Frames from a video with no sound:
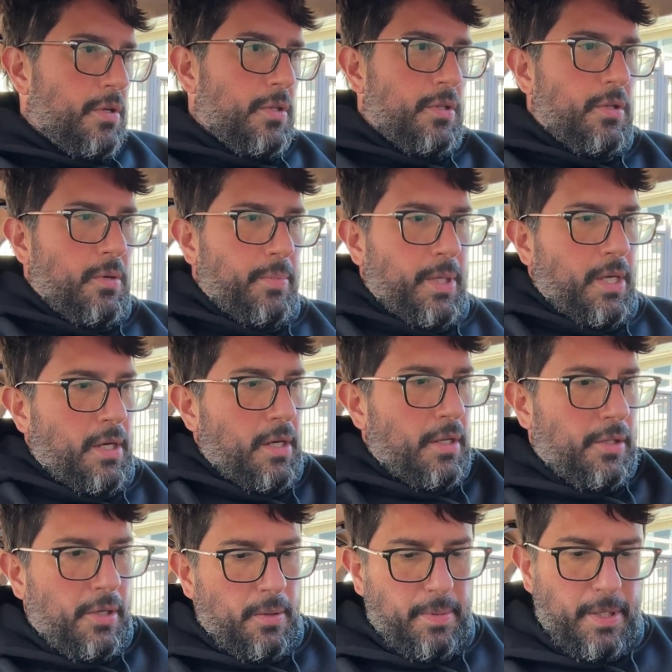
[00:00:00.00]
There'll be a
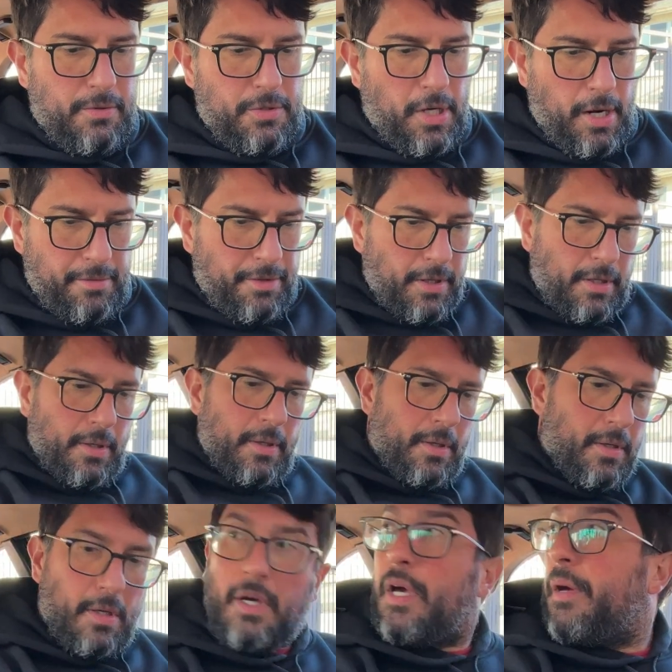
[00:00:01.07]
little bit of driving.
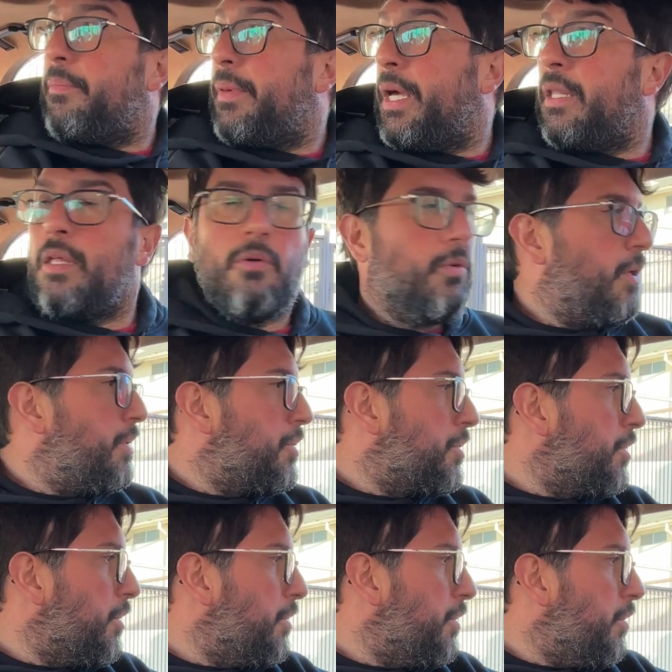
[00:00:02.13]
I mainly want to
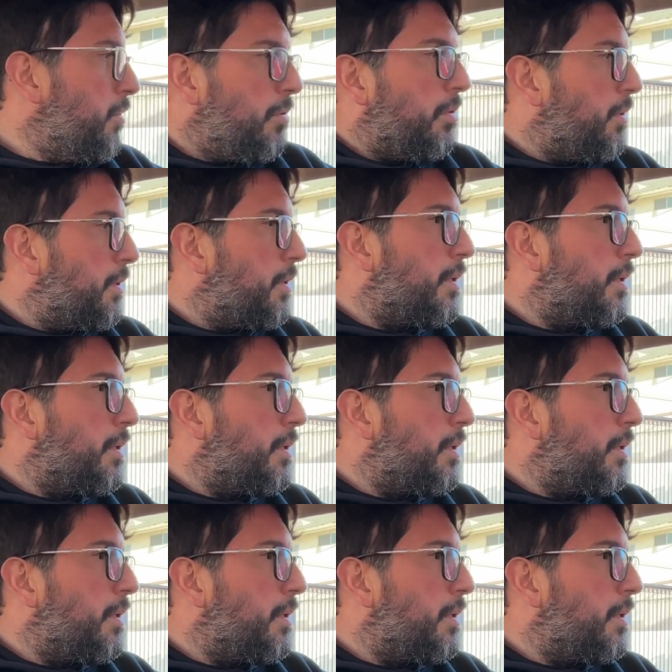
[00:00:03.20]
show you